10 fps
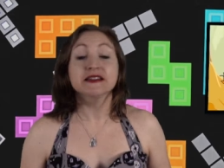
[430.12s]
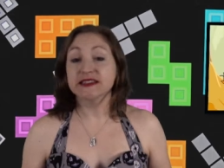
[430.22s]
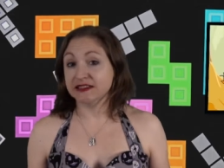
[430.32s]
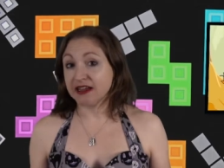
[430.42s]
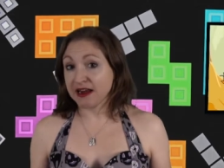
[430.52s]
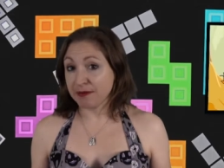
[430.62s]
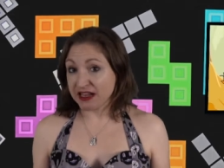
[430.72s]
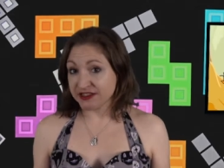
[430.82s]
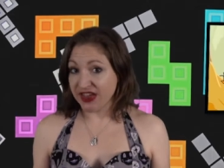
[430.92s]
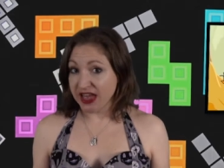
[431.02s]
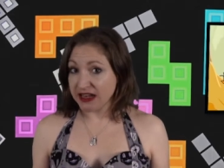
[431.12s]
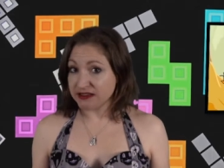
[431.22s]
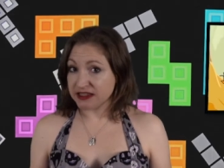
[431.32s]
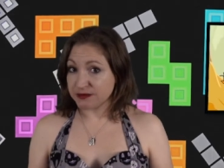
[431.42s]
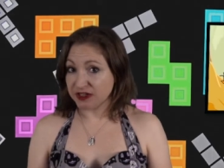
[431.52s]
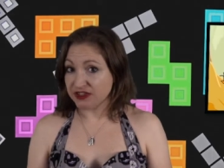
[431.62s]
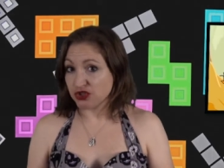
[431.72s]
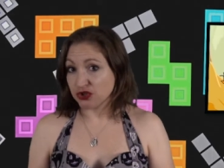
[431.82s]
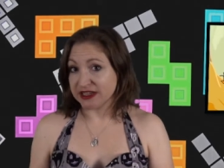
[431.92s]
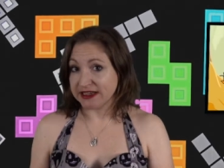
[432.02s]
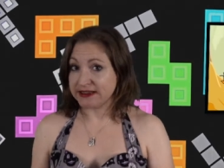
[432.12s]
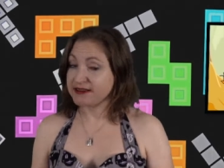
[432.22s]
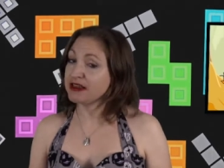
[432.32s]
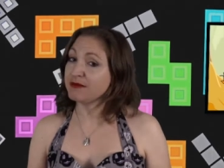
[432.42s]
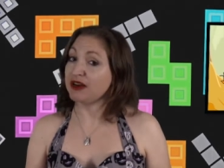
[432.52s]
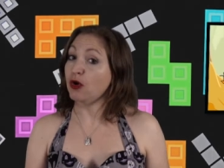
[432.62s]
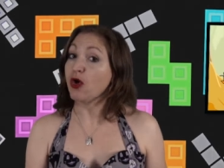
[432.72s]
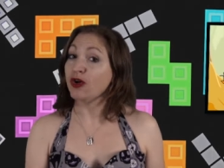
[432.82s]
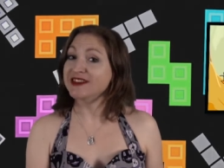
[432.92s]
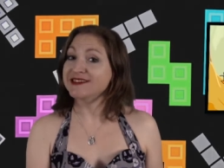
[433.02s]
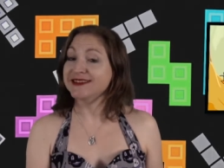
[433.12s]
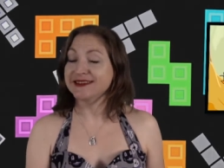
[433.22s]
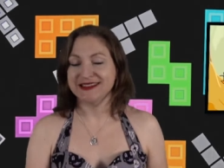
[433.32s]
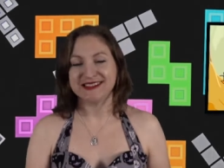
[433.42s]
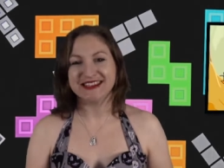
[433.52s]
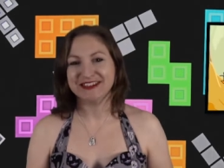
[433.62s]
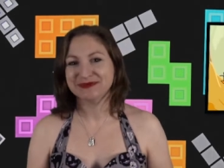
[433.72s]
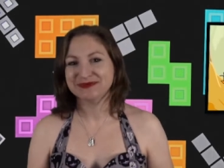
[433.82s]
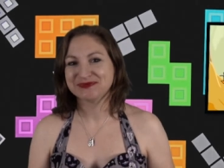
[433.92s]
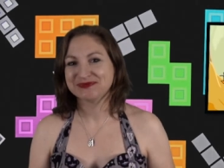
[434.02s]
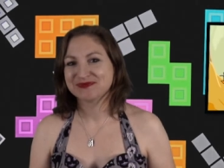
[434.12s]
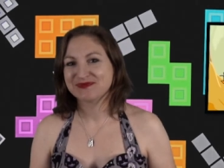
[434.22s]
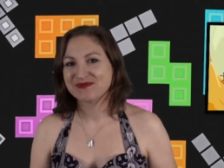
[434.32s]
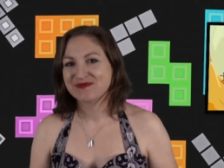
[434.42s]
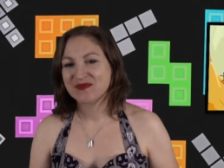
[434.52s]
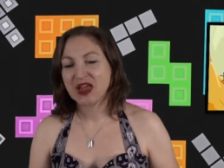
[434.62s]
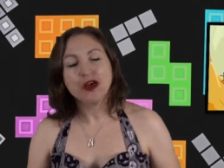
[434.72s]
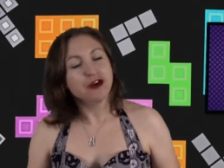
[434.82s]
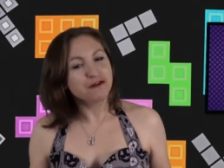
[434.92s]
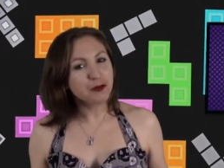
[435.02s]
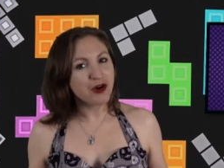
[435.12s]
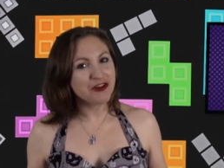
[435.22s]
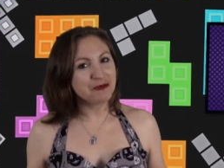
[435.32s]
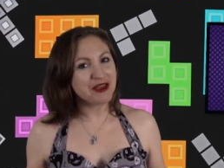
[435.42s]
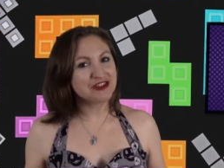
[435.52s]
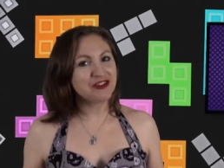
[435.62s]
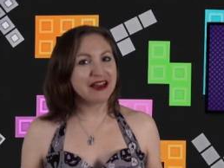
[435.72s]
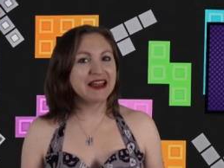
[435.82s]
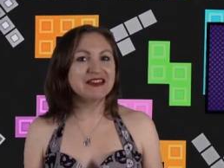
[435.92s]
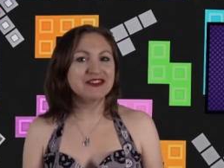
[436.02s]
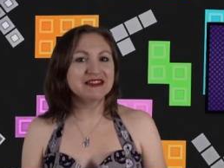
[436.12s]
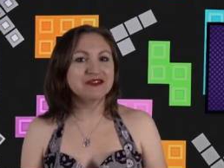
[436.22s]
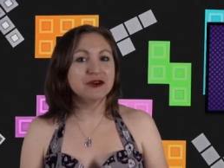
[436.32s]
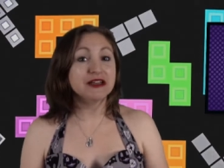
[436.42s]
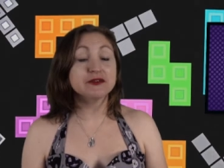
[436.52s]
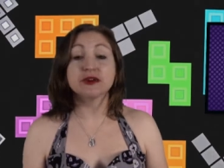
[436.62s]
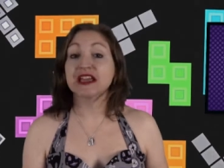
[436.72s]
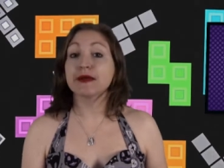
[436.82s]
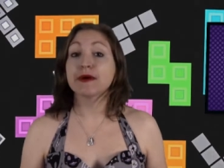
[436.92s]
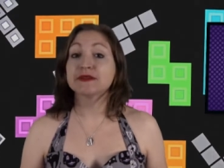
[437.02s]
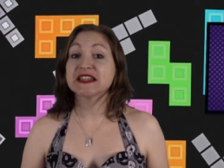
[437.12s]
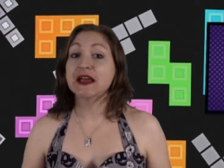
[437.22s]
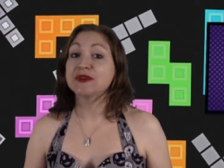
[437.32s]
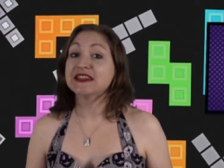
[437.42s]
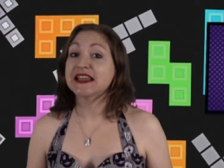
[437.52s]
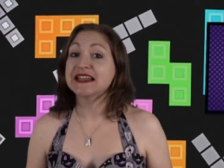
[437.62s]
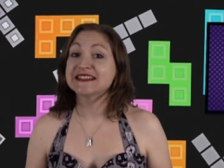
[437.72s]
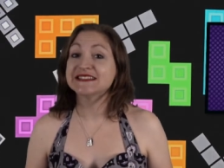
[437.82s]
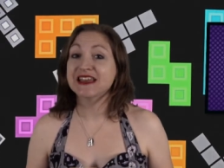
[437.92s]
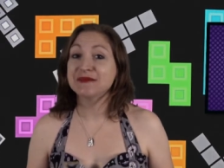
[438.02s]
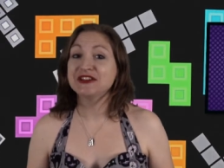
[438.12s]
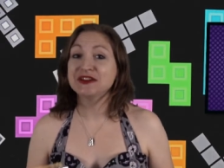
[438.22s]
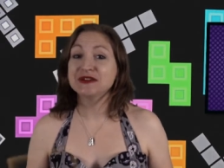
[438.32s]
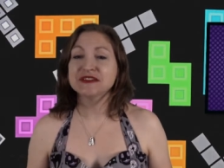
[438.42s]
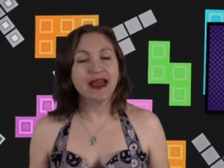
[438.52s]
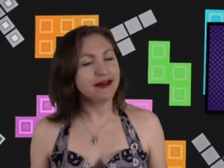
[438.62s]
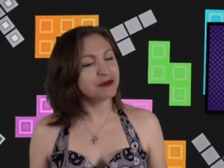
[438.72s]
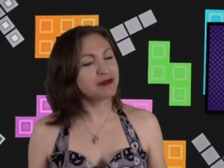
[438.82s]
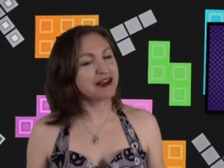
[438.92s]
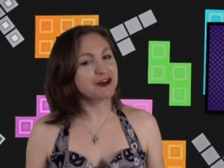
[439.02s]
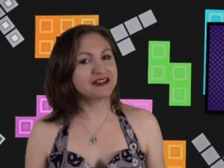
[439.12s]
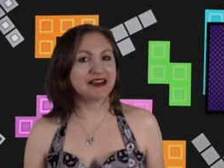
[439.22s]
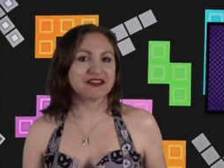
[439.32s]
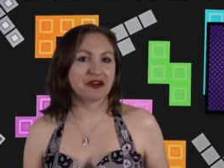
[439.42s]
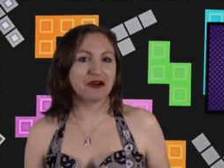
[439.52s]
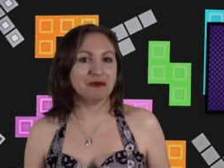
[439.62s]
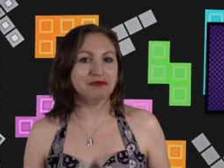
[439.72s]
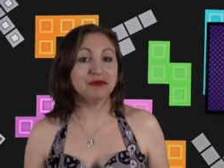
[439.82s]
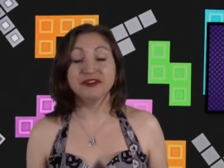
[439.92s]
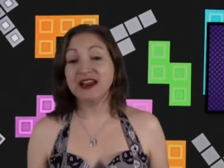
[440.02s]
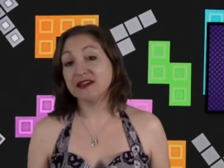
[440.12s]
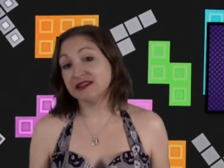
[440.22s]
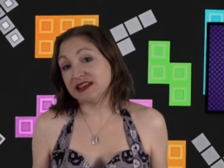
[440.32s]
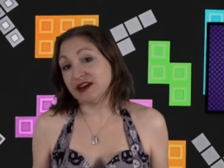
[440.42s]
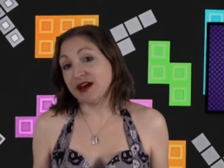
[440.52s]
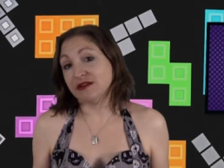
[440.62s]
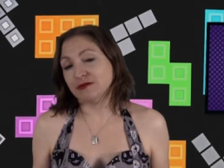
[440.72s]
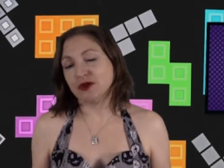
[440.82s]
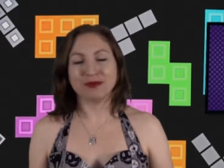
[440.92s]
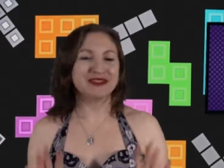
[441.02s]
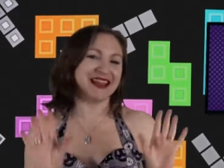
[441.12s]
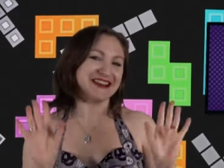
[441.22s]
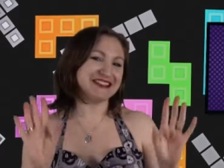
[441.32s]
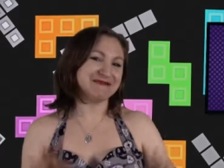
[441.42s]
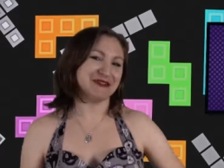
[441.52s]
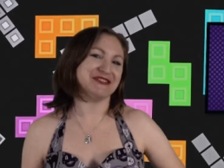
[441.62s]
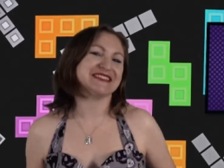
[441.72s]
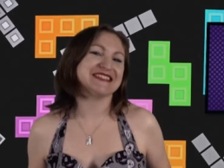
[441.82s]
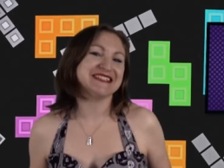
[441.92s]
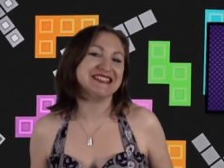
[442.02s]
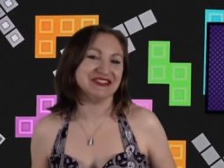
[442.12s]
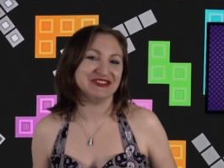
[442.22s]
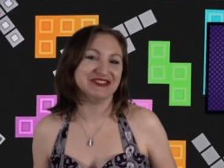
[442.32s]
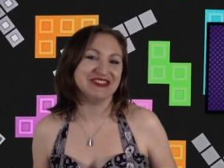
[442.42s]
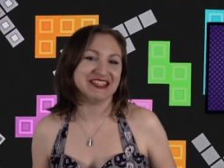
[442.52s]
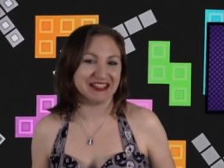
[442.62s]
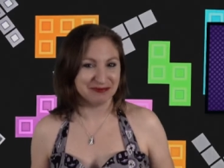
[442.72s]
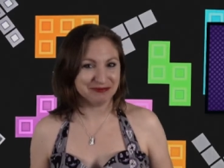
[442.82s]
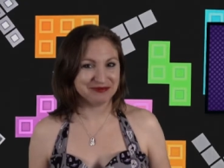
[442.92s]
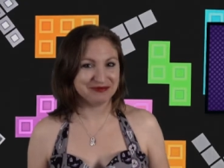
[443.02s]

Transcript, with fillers: Sit tight, Pants fans. This one is due to hit Steam in August this year. For more information on any of these stories or to keep up to date with the latest gaming news, head to playerattack.com. But for now, stick around, got plenty more still to come.